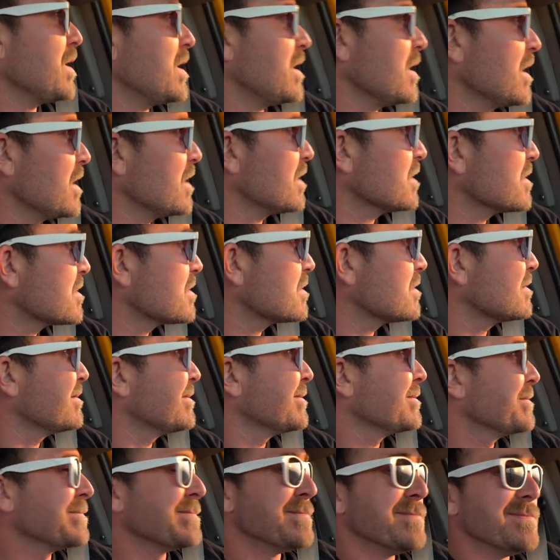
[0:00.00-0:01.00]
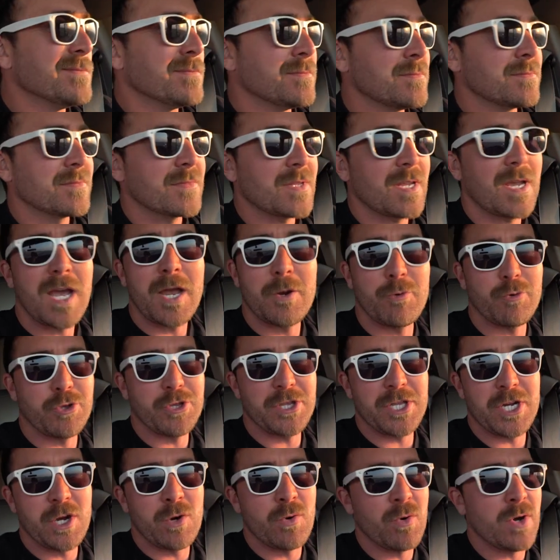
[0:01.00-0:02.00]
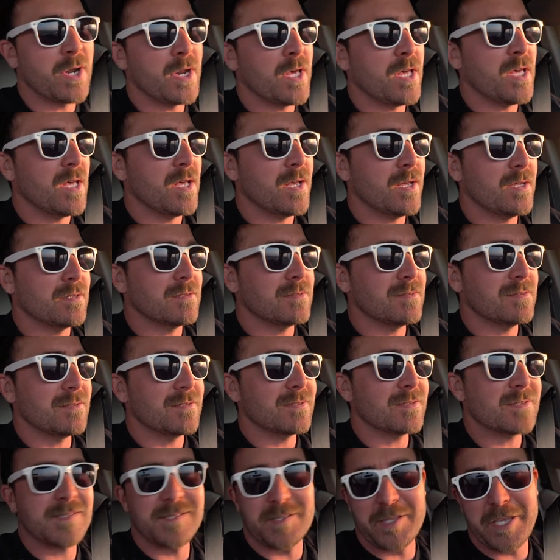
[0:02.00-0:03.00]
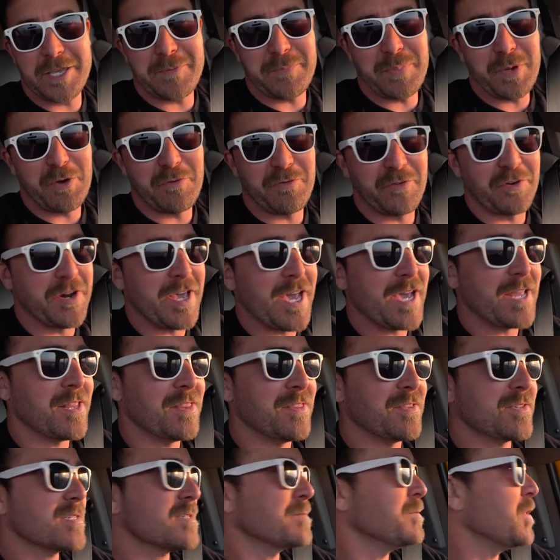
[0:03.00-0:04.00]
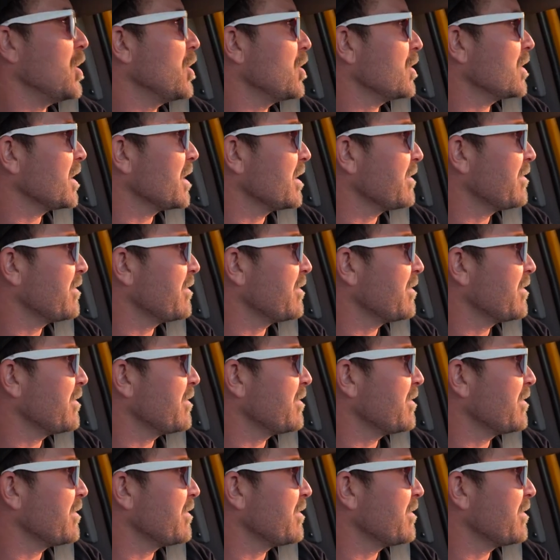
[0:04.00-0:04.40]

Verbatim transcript: because I really don't want to sleep overnight in the smoke.